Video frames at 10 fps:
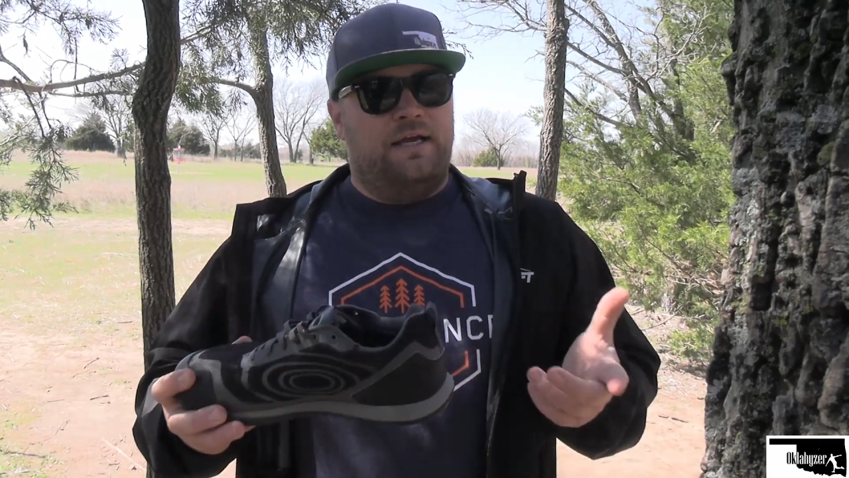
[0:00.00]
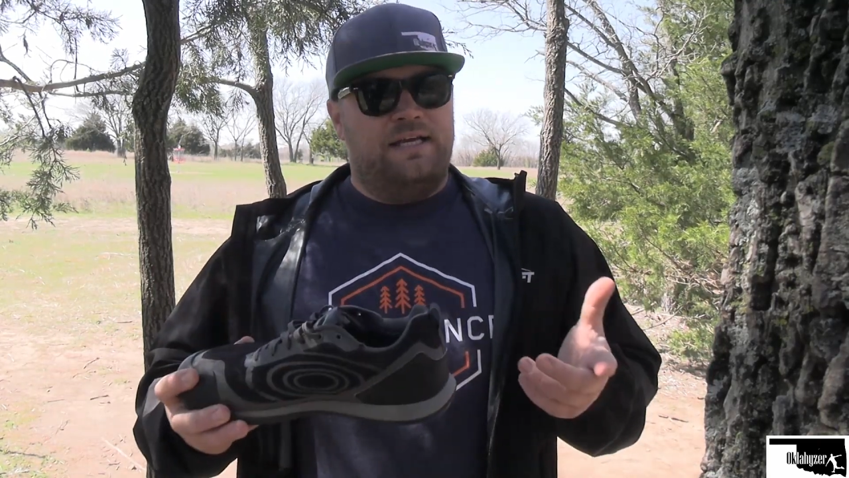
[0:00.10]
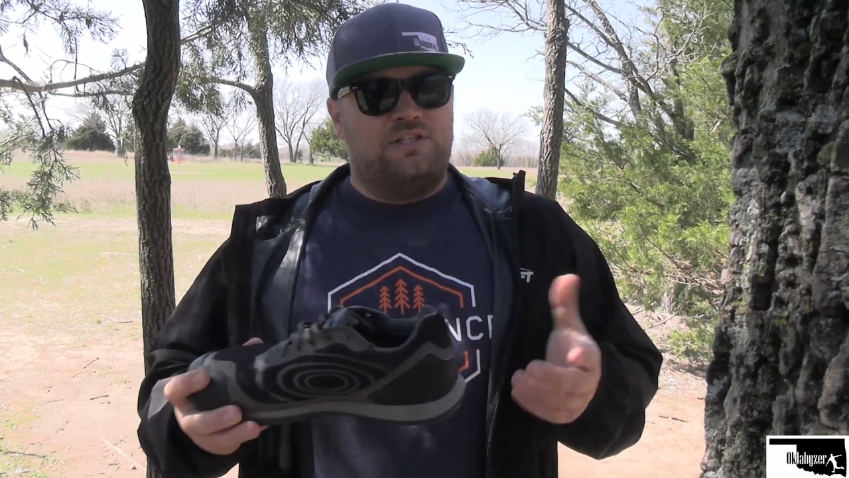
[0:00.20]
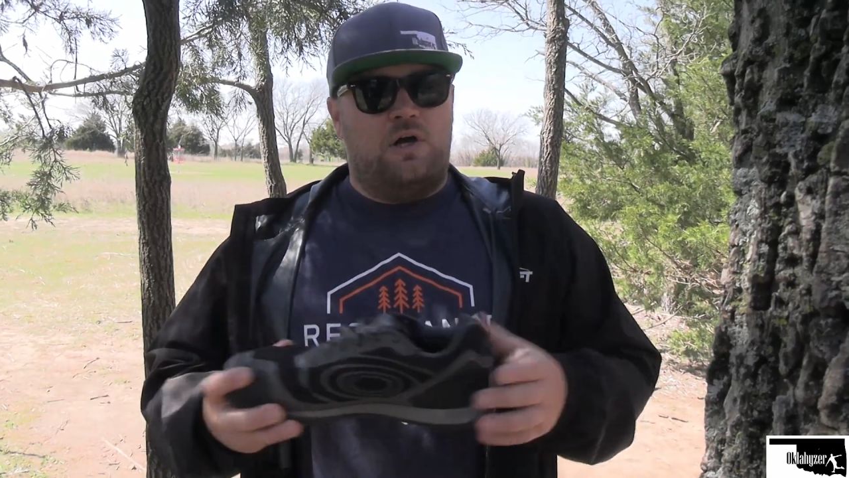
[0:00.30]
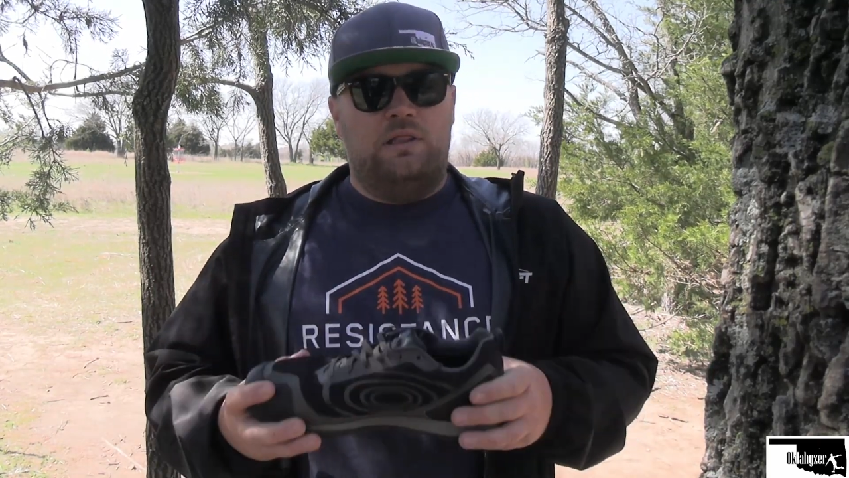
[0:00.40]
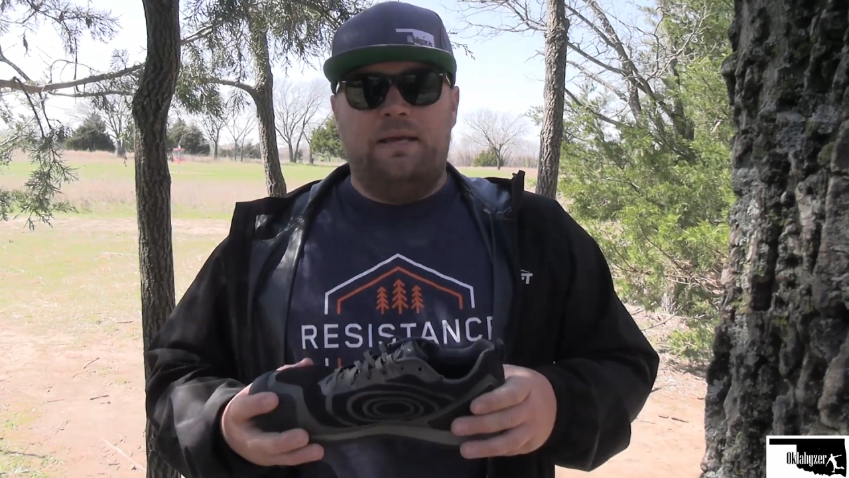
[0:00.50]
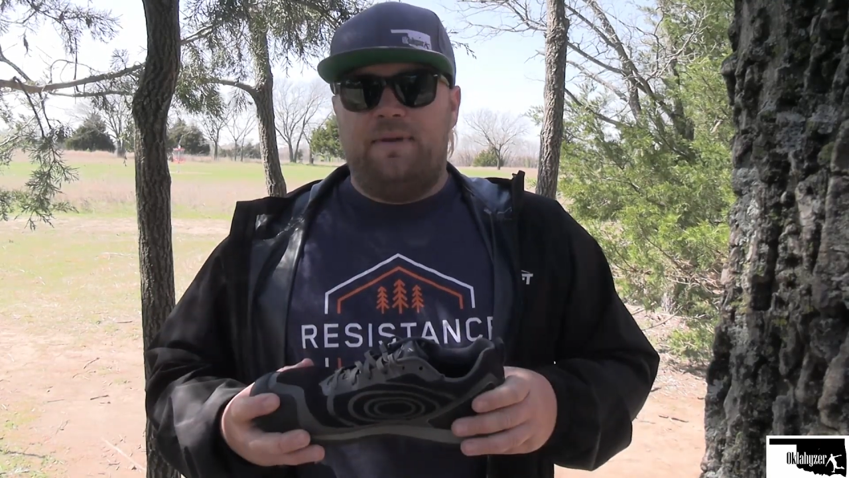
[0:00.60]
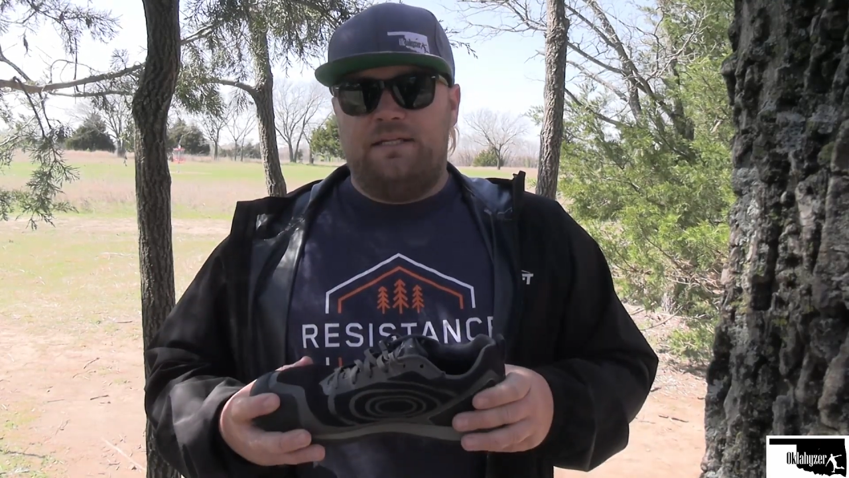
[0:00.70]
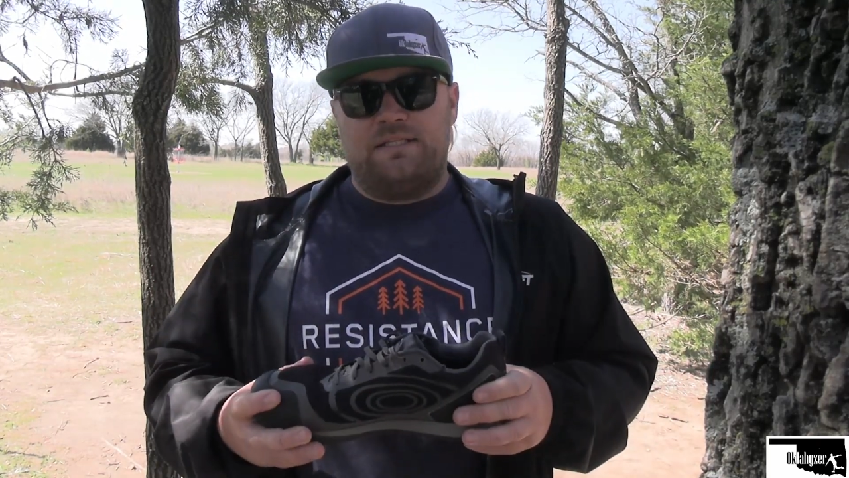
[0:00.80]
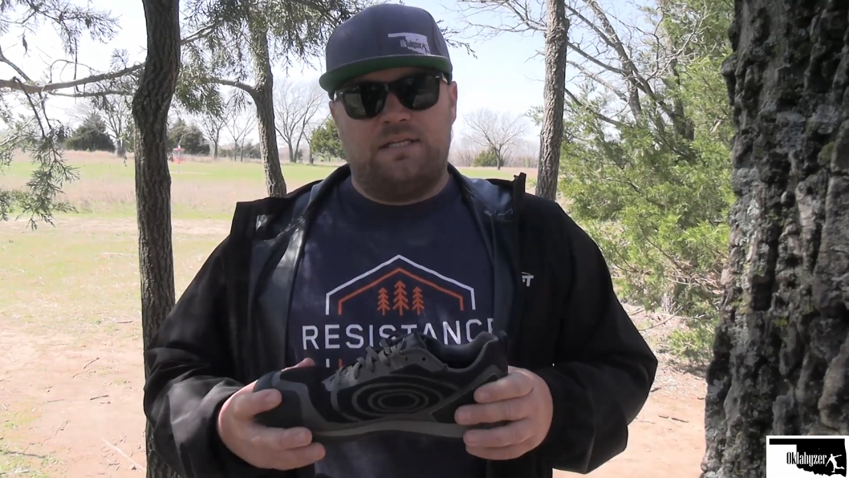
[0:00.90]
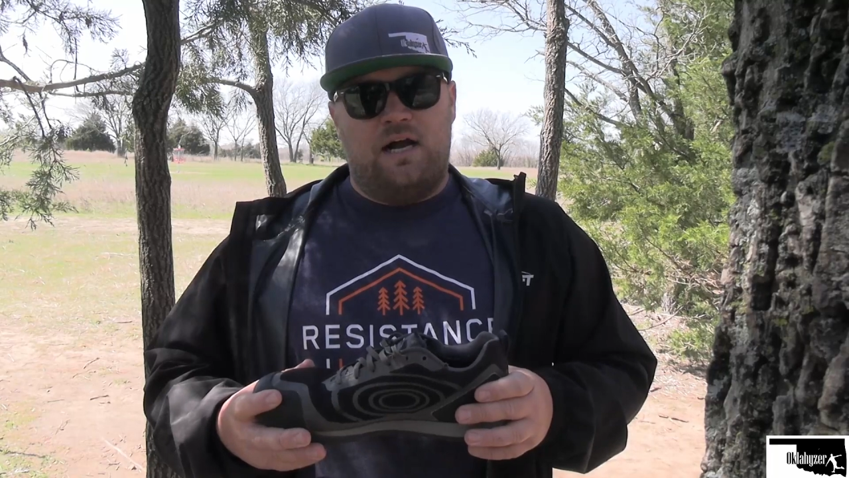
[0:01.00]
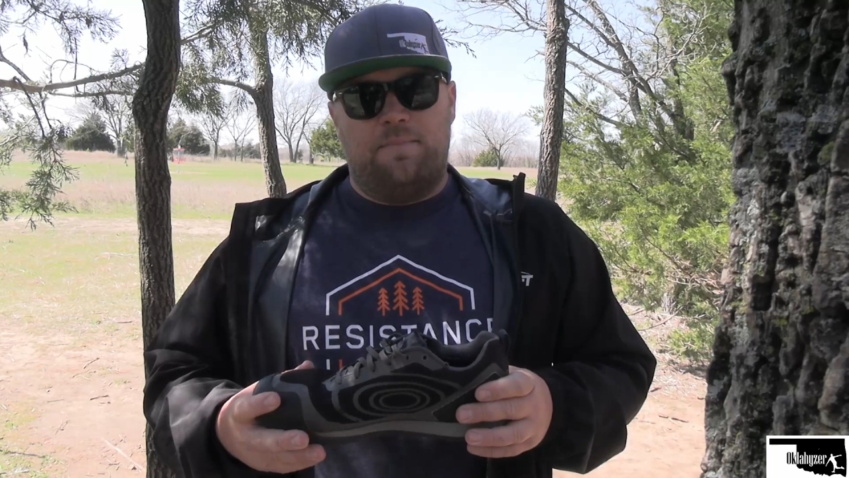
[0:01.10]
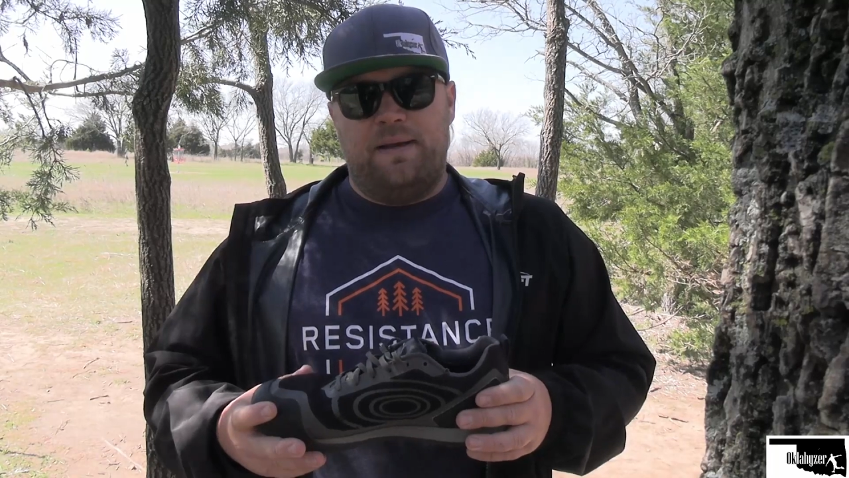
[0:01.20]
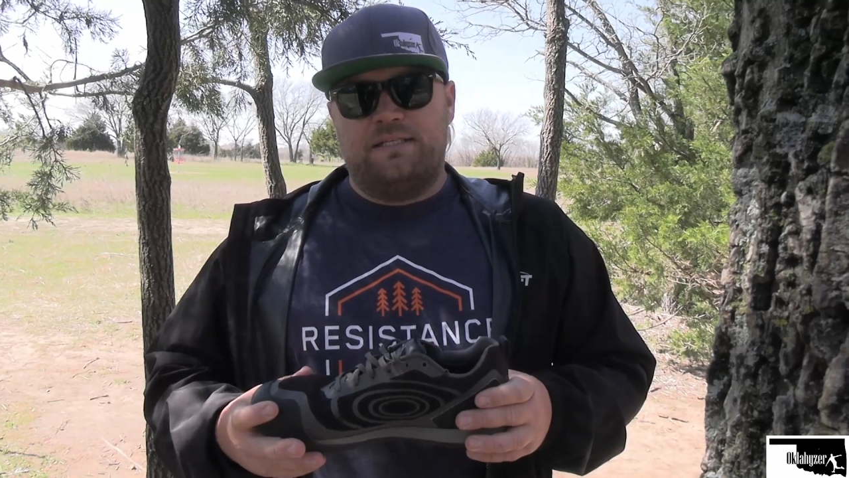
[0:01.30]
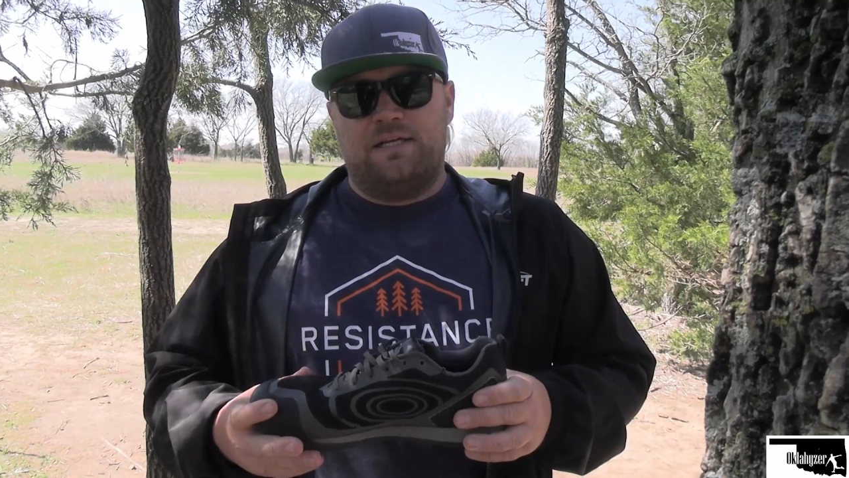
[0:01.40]
it's all limited
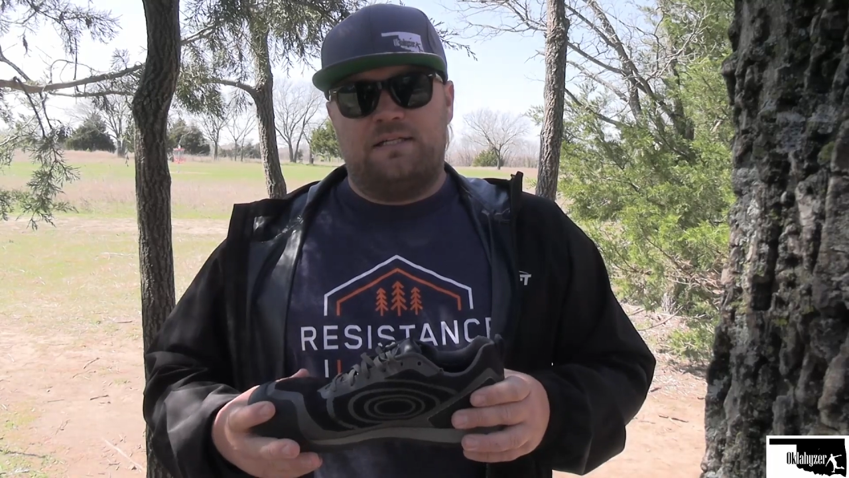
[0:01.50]
stock based